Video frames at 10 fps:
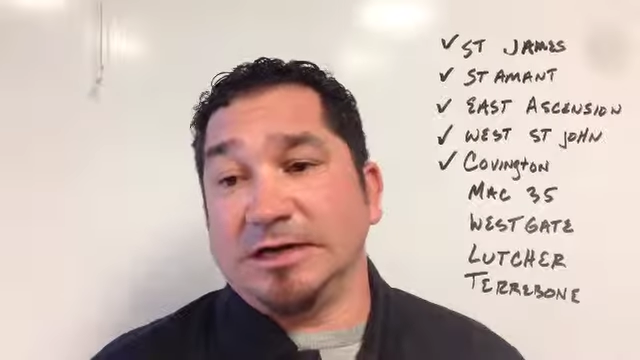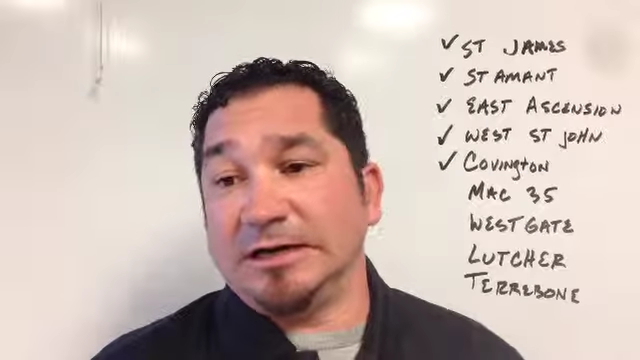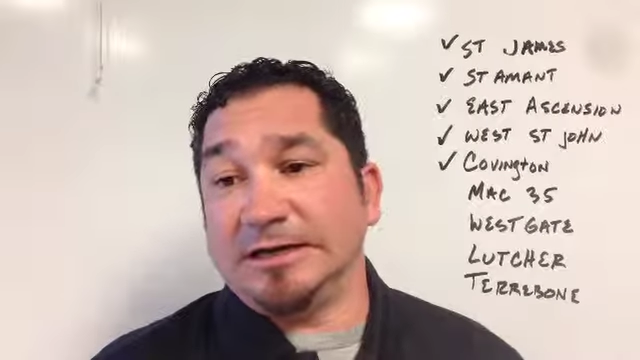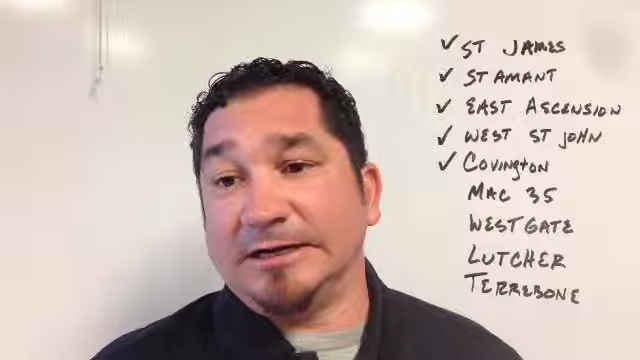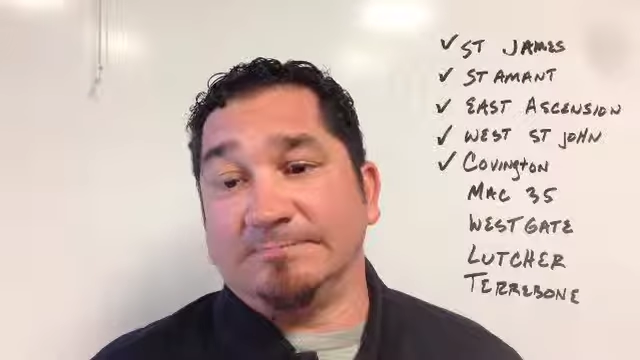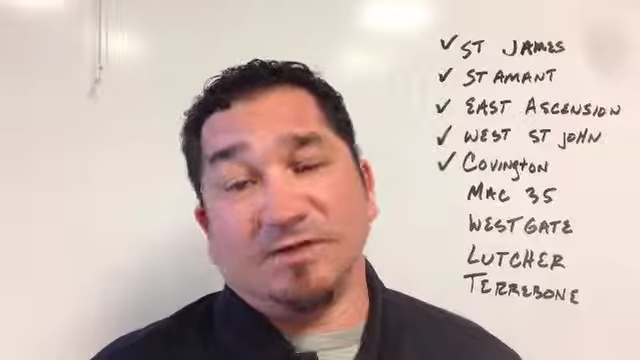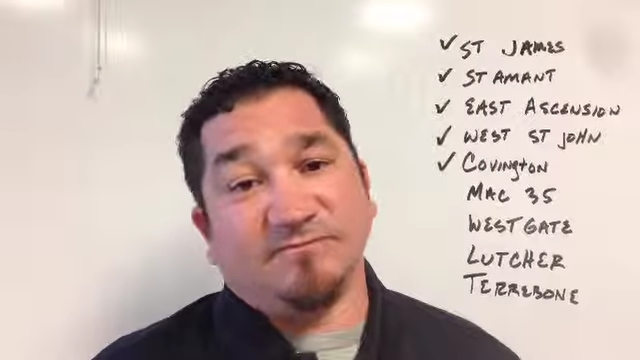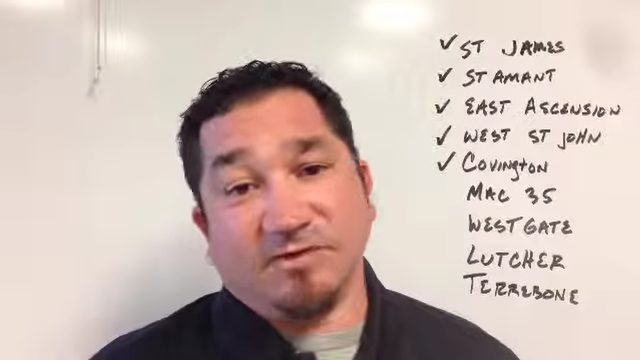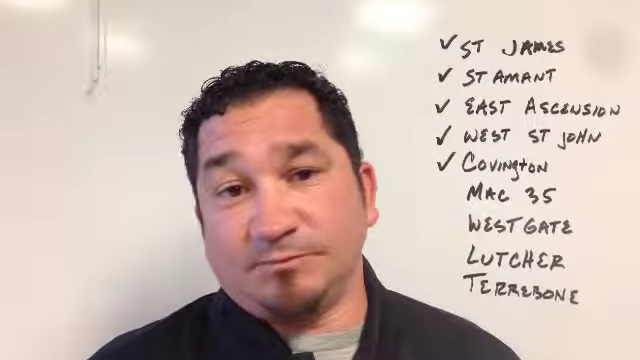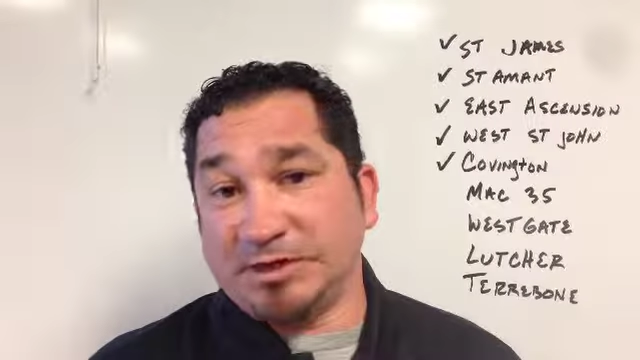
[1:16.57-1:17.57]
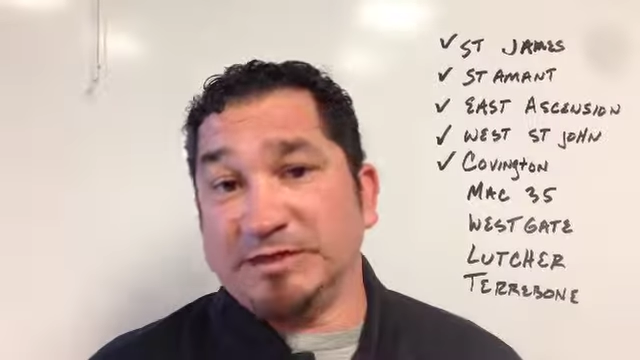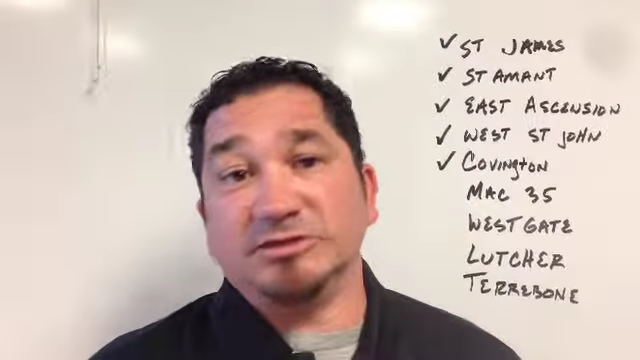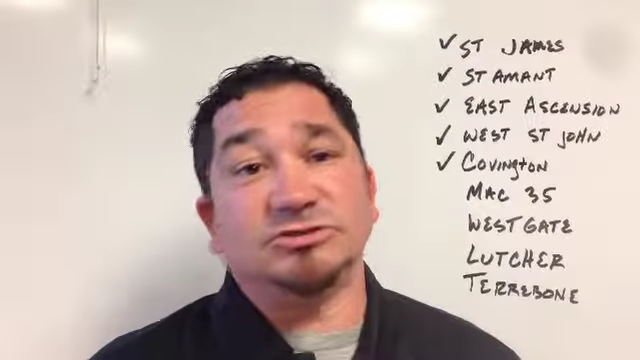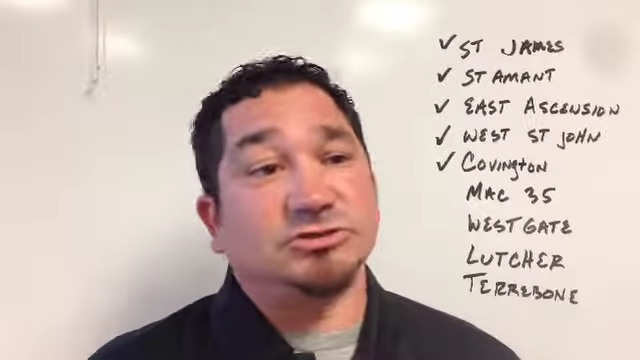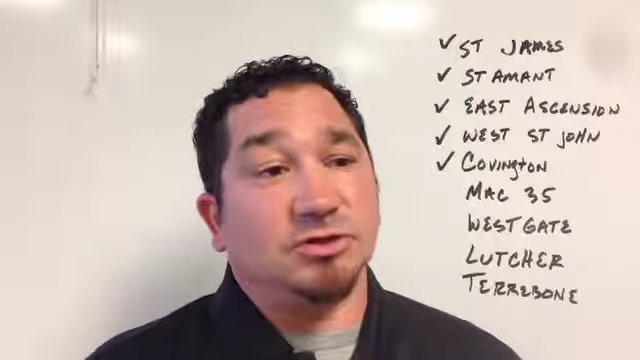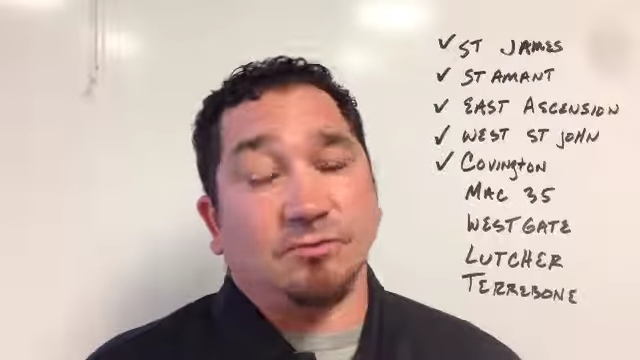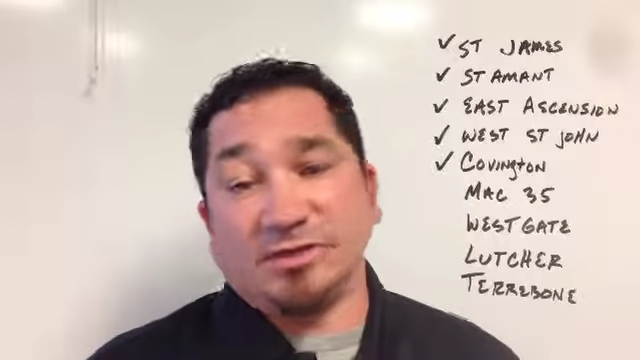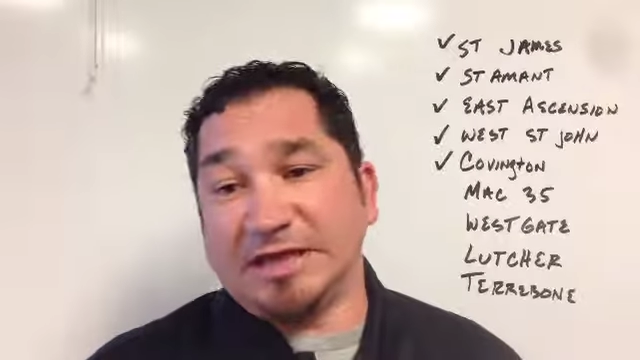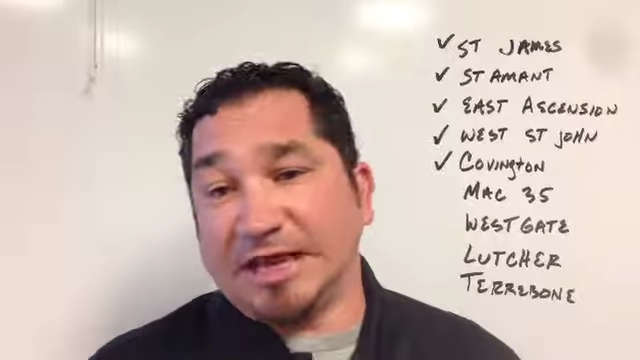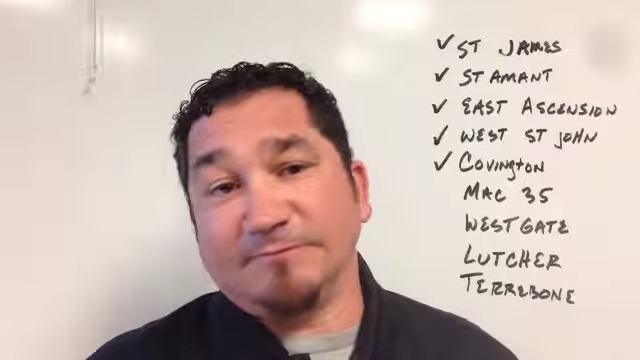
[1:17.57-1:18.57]
Um, MVPs will
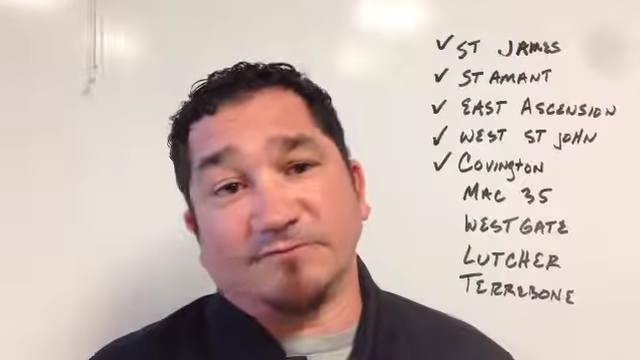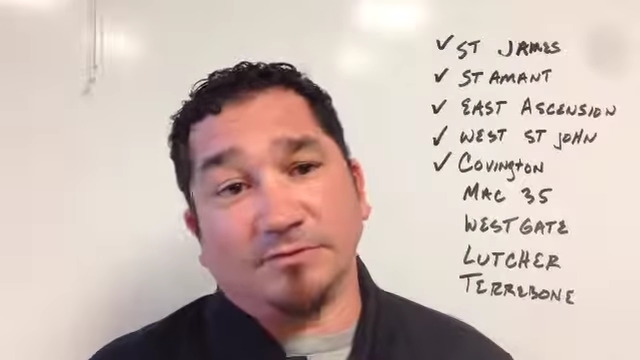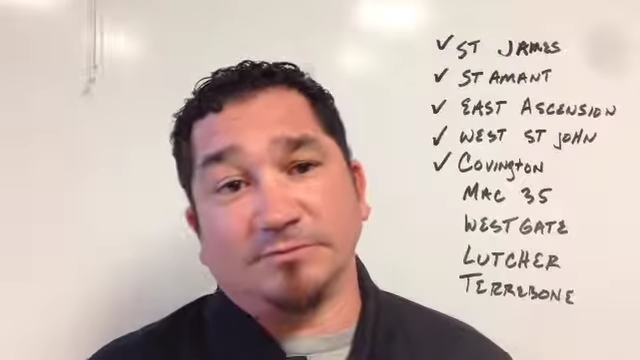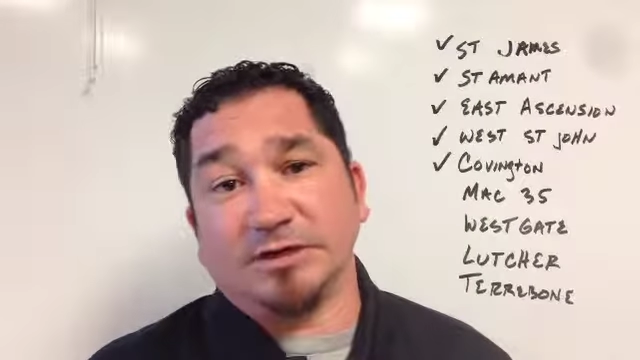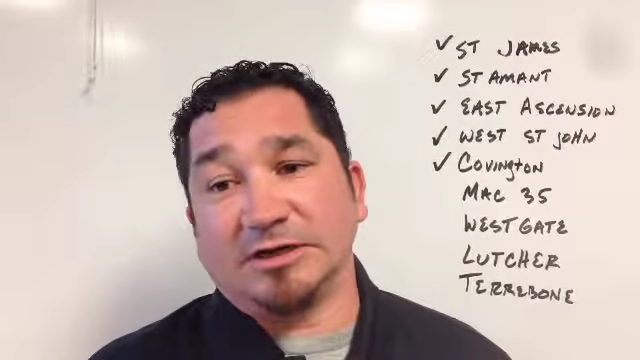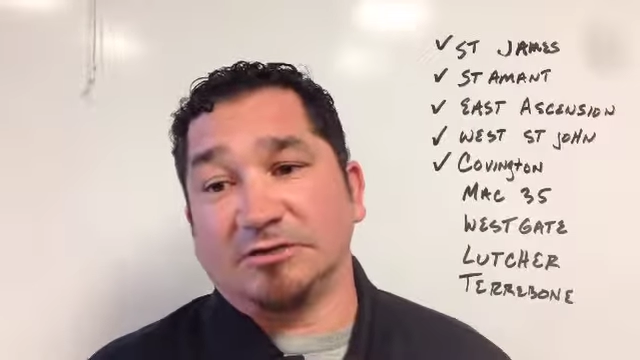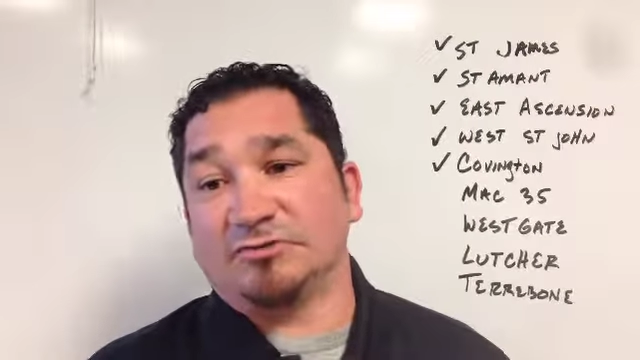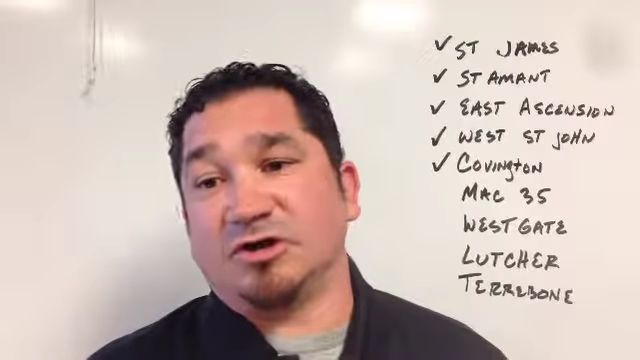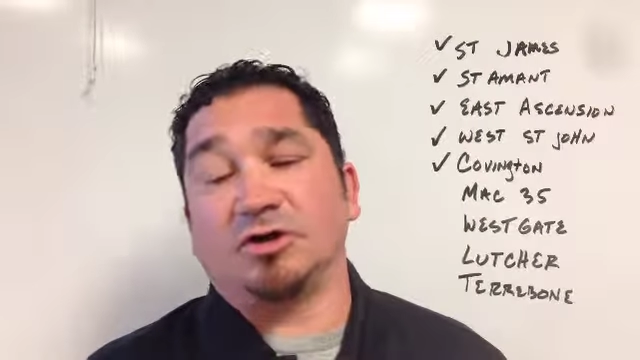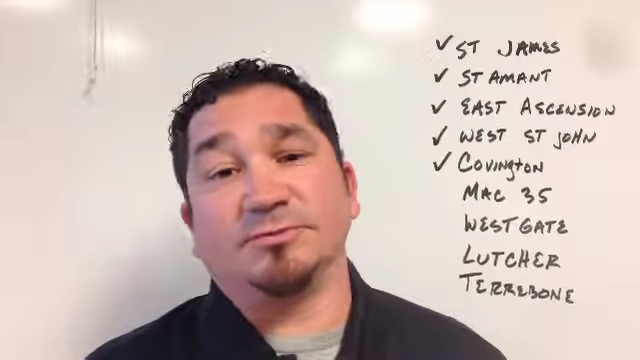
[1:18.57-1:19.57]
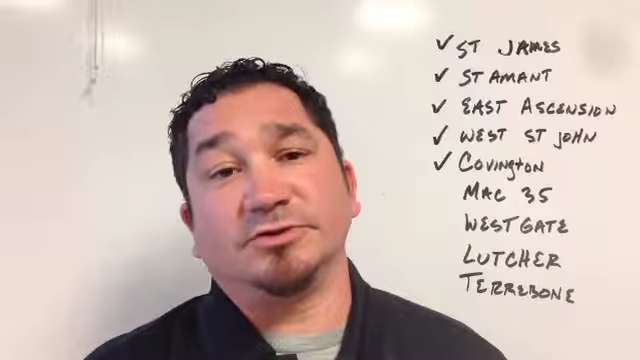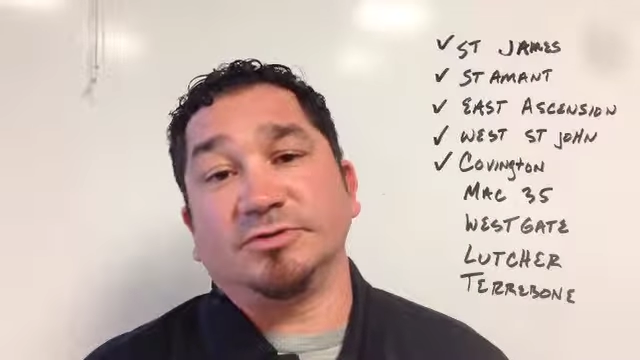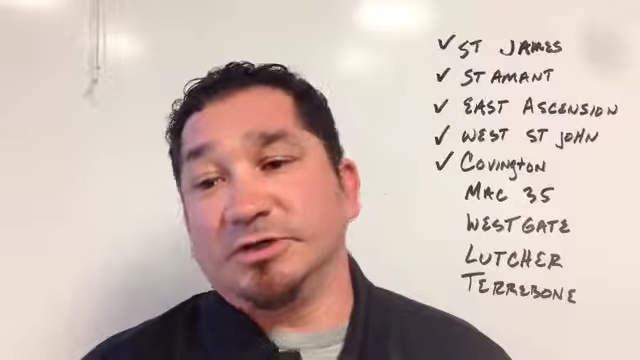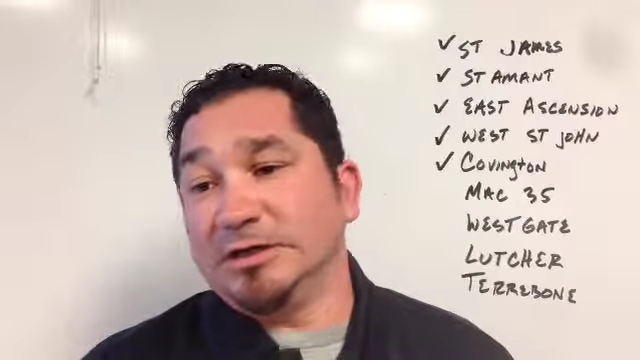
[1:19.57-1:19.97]
be named from uh, the tournament.